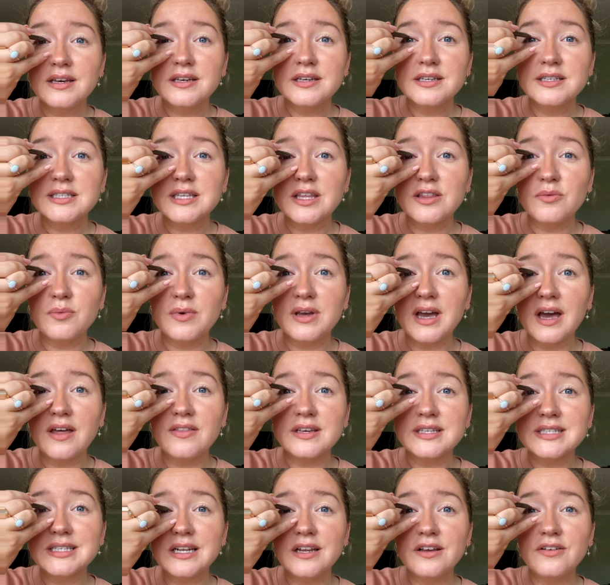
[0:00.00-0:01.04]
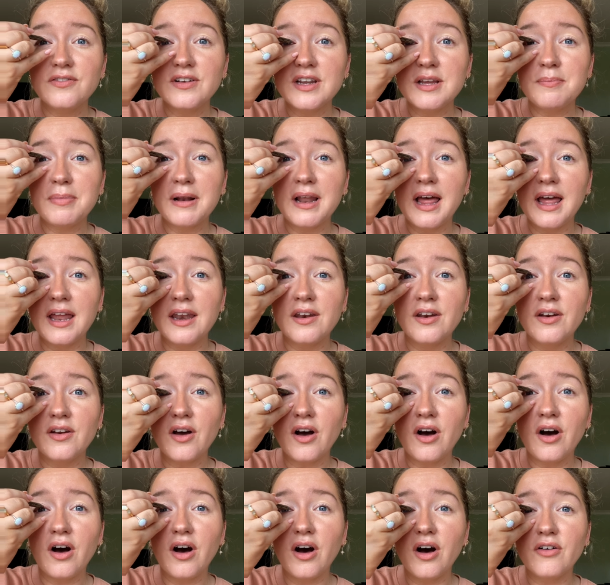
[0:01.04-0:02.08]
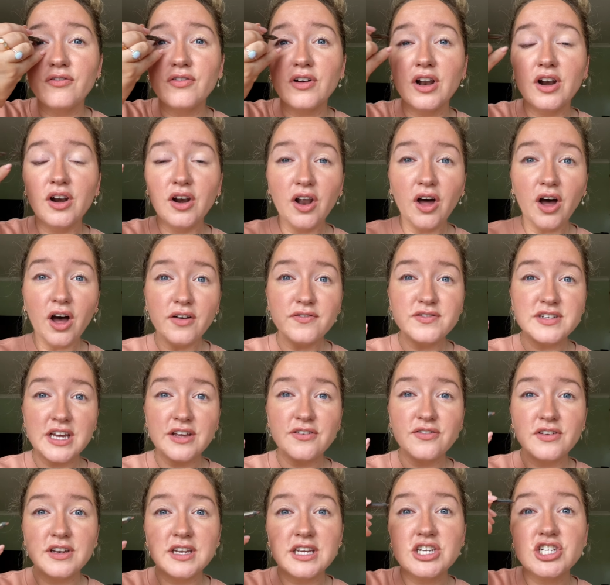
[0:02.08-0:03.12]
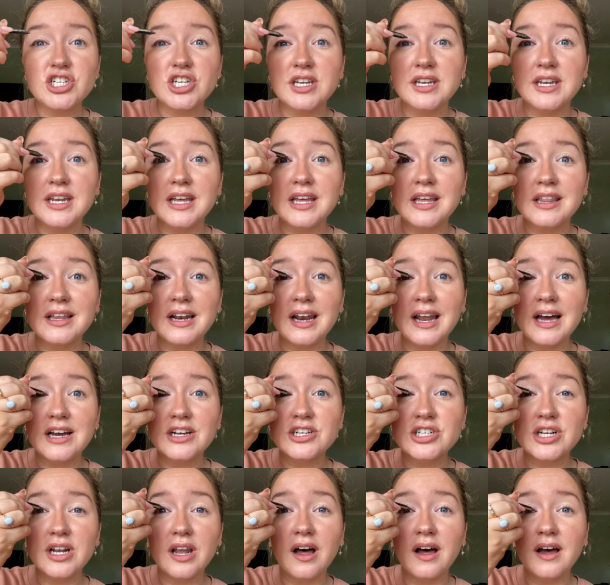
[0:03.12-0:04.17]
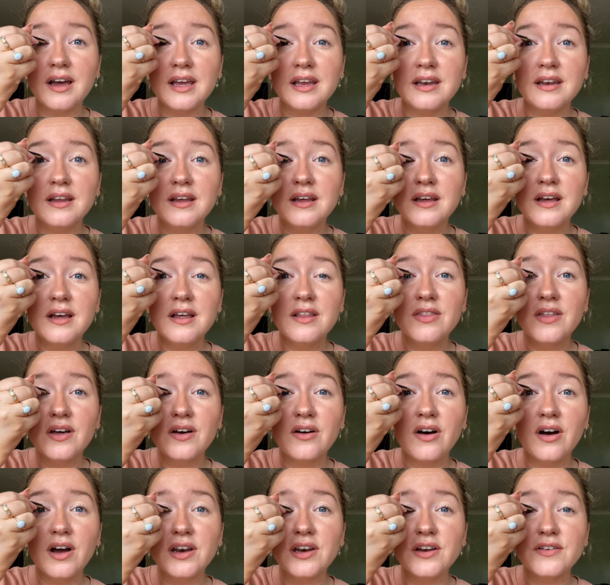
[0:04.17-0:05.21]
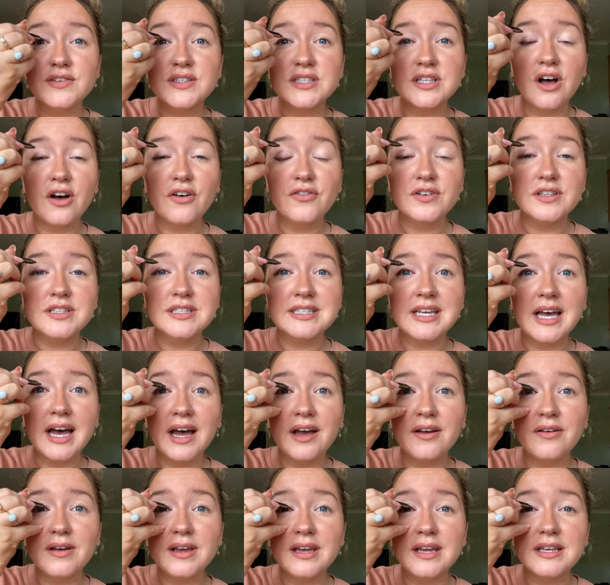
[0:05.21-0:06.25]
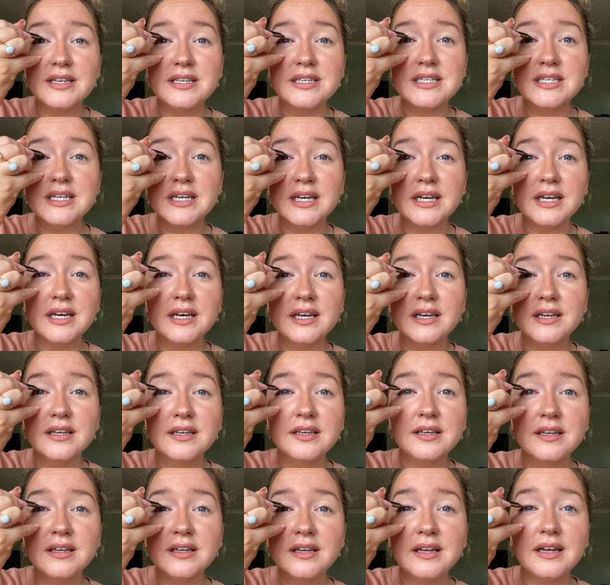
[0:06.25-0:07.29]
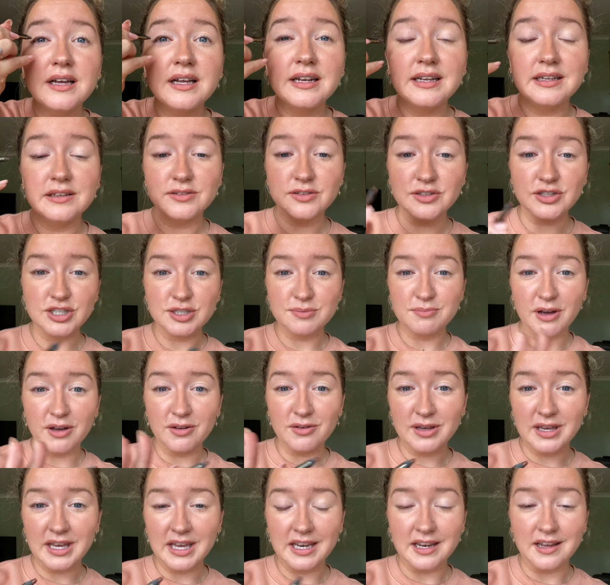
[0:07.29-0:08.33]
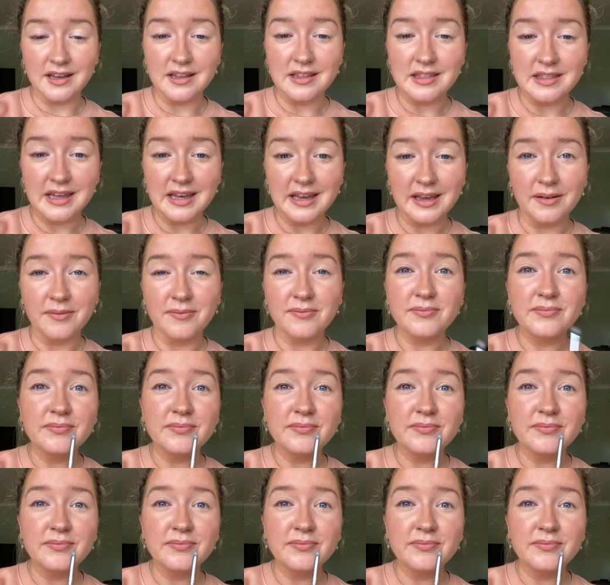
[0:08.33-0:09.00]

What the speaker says: so that we get this lovely blend of a lot of definition near the lash line that kind of softens out into a little smokiness thing.